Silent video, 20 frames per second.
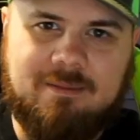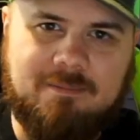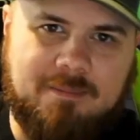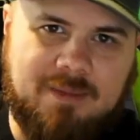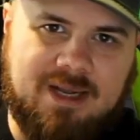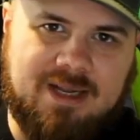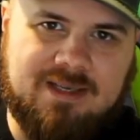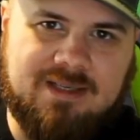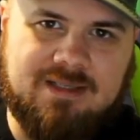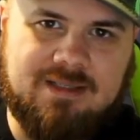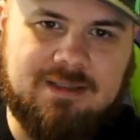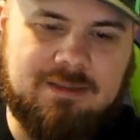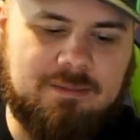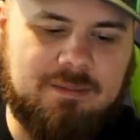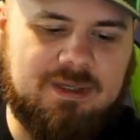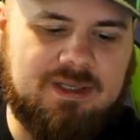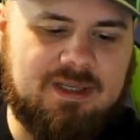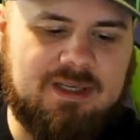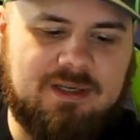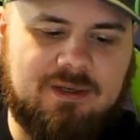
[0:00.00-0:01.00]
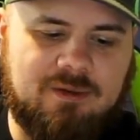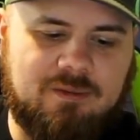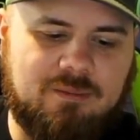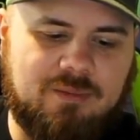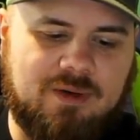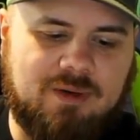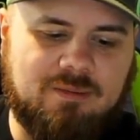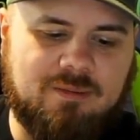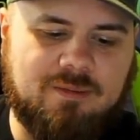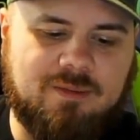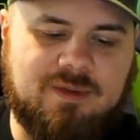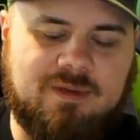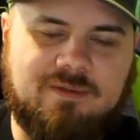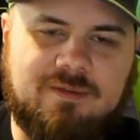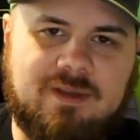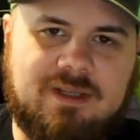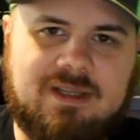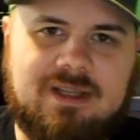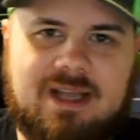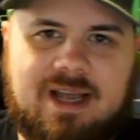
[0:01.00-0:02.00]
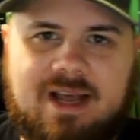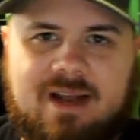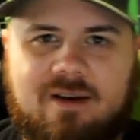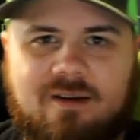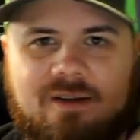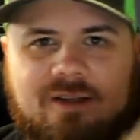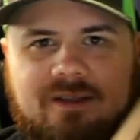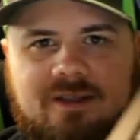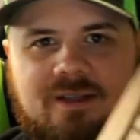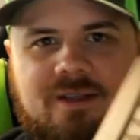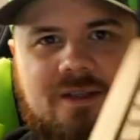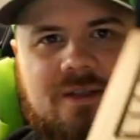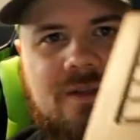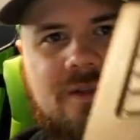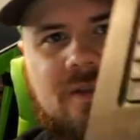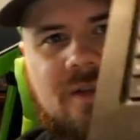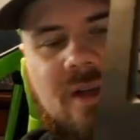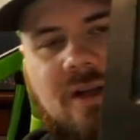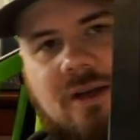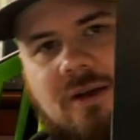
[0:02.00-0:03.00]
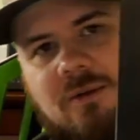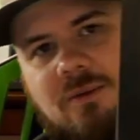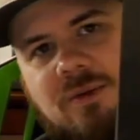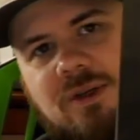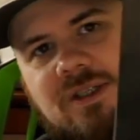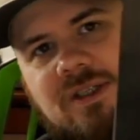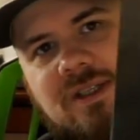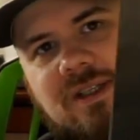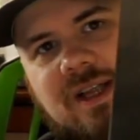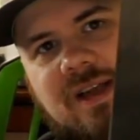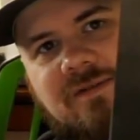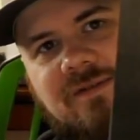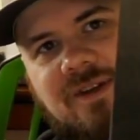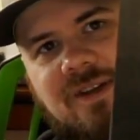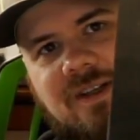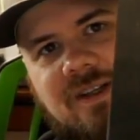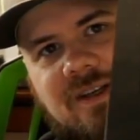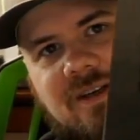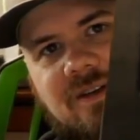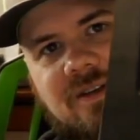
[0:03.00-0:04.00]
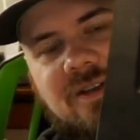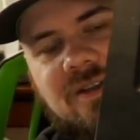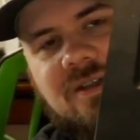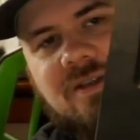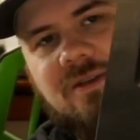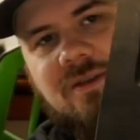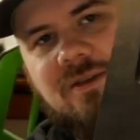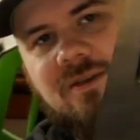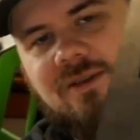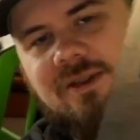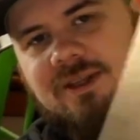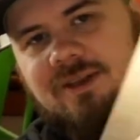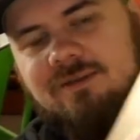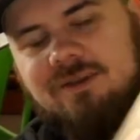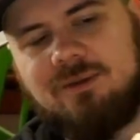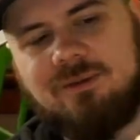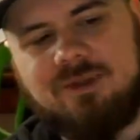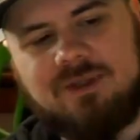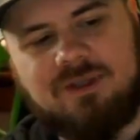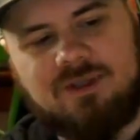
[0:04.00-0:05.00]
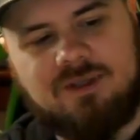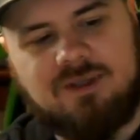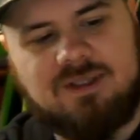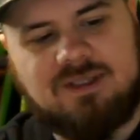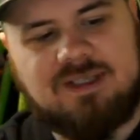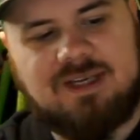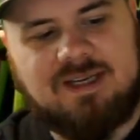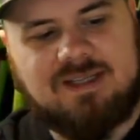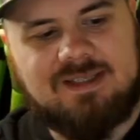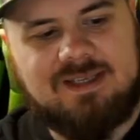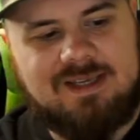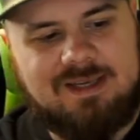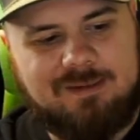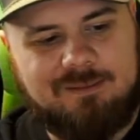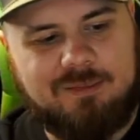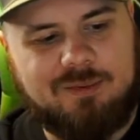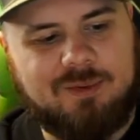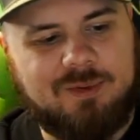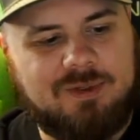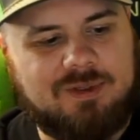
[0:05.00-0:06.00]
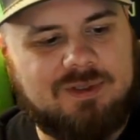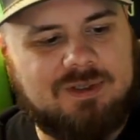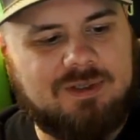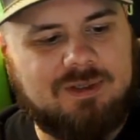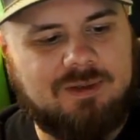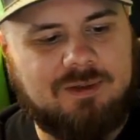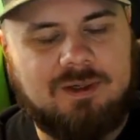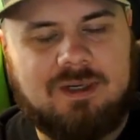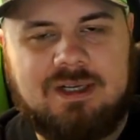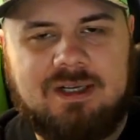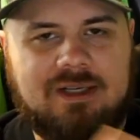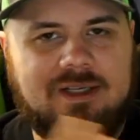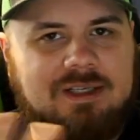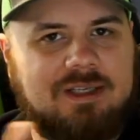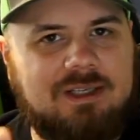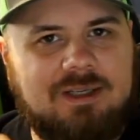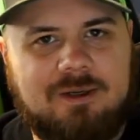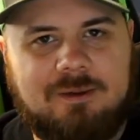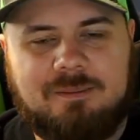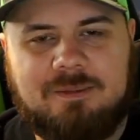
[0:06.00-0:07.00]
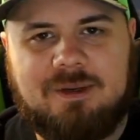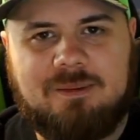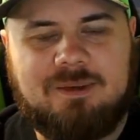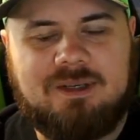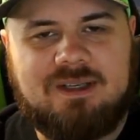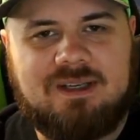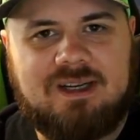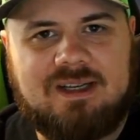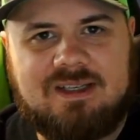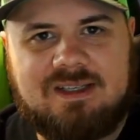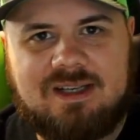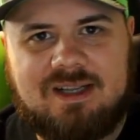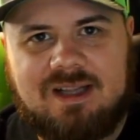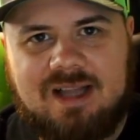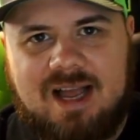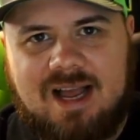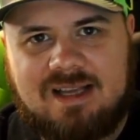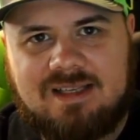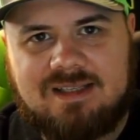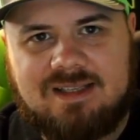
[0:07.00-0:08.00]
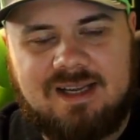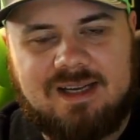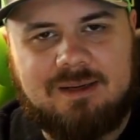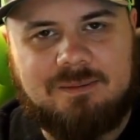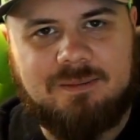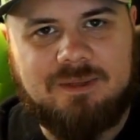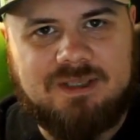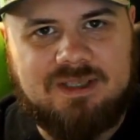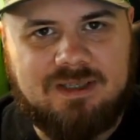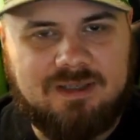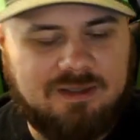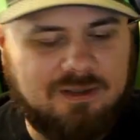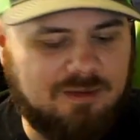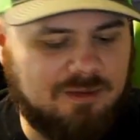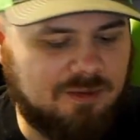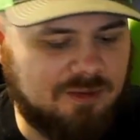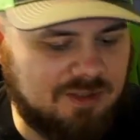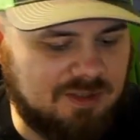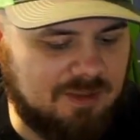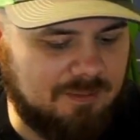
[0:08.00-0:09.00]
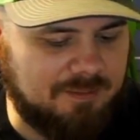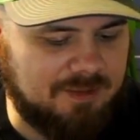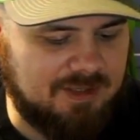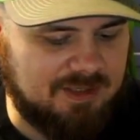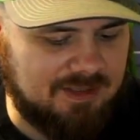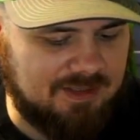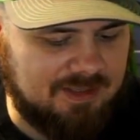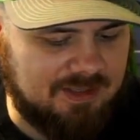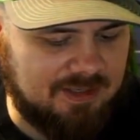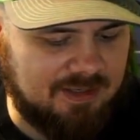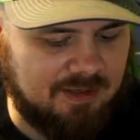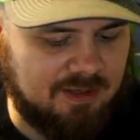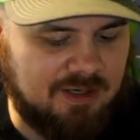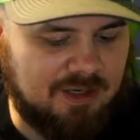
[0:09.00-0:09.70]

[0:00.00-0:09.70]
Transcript: buttons, but they couldn't probably fit that on this what's left on there and still leave you with a good sized keyboard. So maybe nice glass like material or something there